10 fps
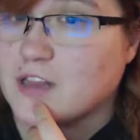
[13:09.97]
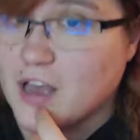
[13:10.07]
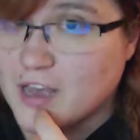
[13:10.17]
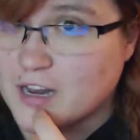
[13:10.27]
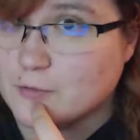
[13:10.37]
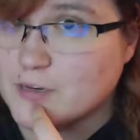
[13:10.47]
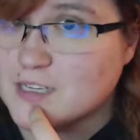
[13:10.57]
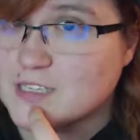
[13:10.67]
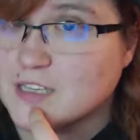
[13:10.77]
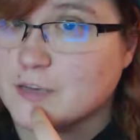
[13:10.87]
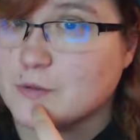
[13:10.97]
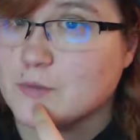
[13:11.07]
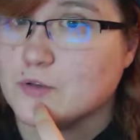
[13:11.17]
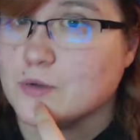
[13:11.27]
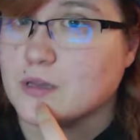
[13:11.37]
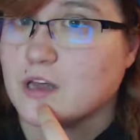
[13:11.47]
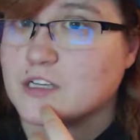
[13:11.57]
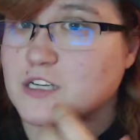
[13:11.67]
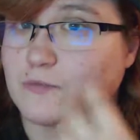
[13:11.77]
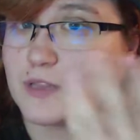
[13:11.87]
a lot, and recently we've been doing a
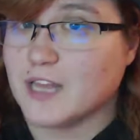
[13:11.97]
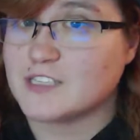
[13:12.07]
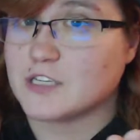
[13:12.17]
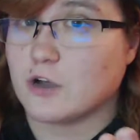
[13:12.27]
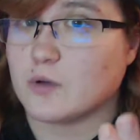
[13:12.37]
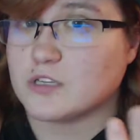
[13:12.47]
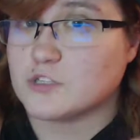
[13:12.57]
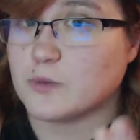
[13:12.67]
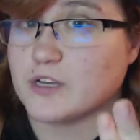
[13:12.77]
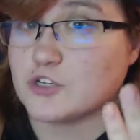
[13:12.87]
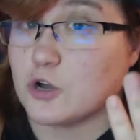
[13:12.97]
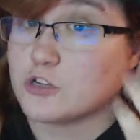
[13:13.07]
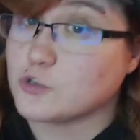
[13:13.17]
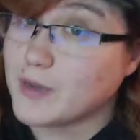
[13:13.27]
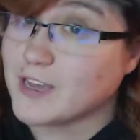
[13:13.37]
lot of stuff with Let's Go on the Switch on